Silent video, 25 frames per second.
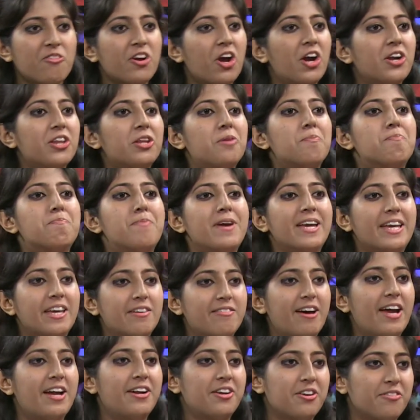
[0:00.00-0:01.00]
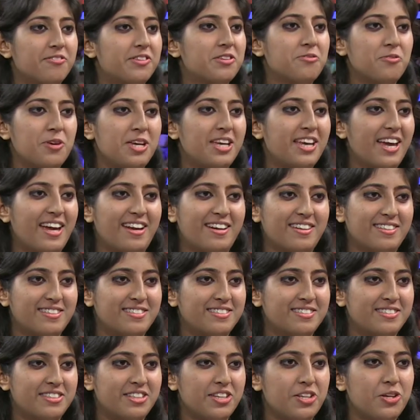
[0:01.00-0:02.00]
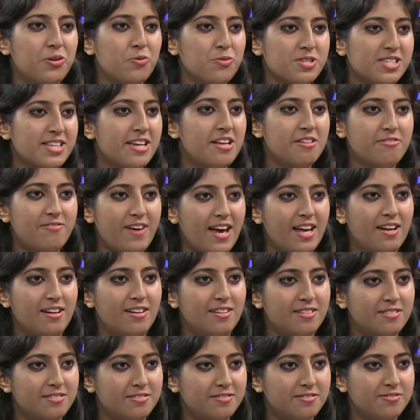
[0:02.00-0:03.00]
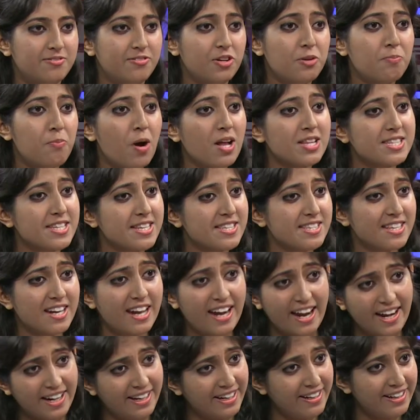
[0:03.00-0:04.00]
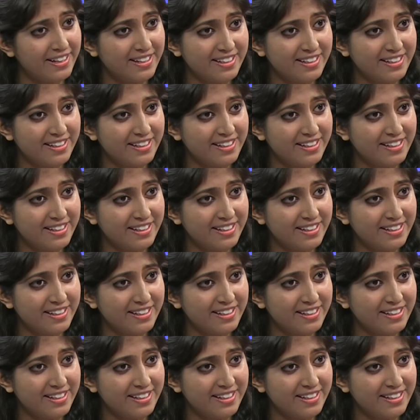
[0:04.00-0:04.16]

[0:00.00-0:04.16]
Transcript: on to the big event of the weekend, the UCL final. Football season had ended.